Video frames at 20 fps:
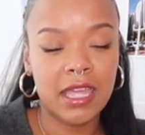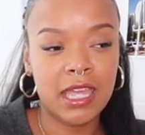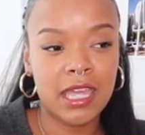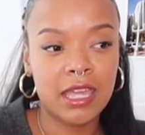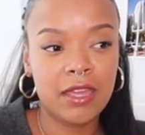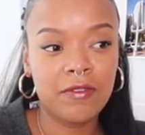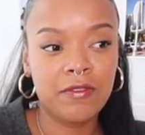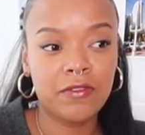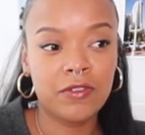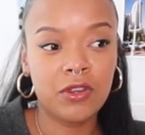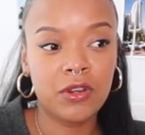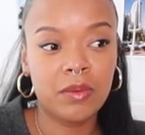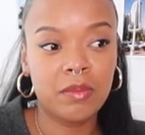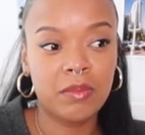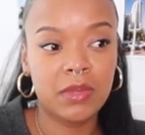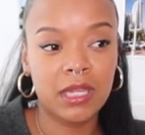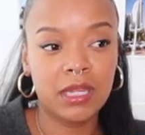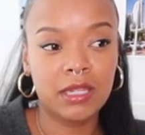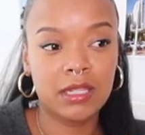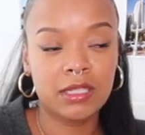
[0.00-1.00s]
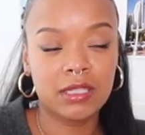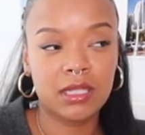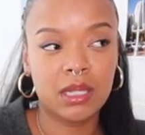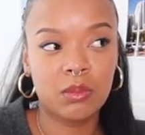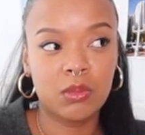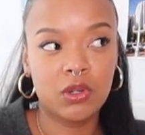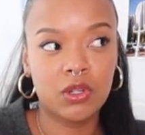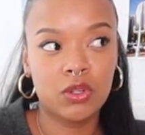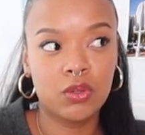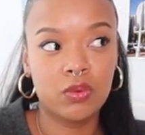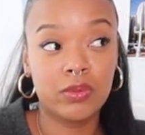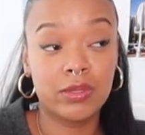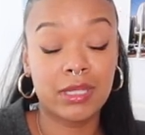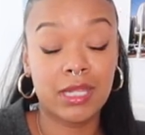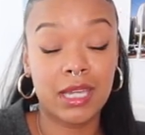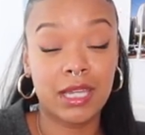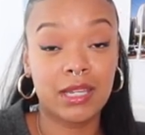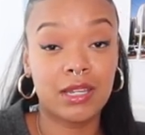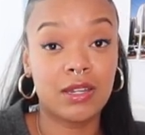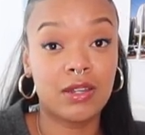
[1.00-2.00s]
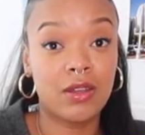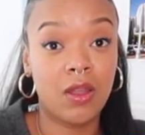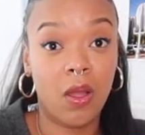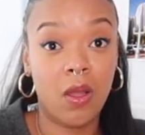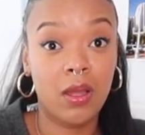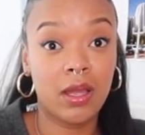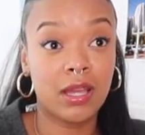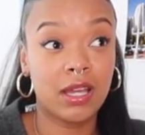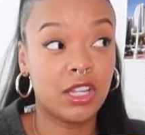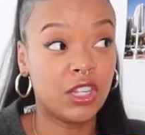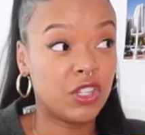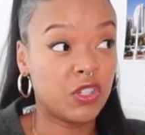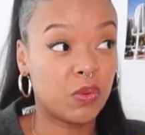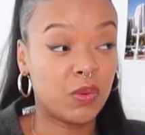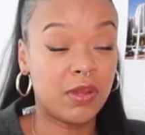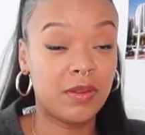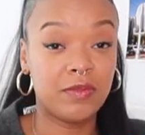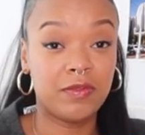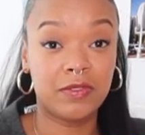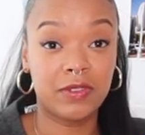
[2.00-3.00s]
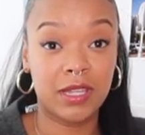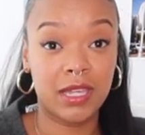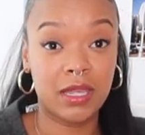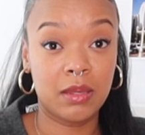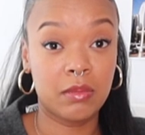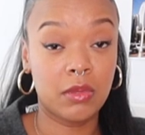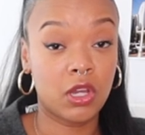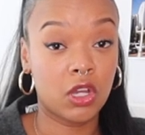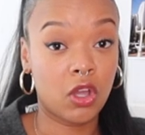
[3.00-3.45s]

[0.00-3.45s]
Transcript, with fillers: if you're meeting someone who's like not a twin flame,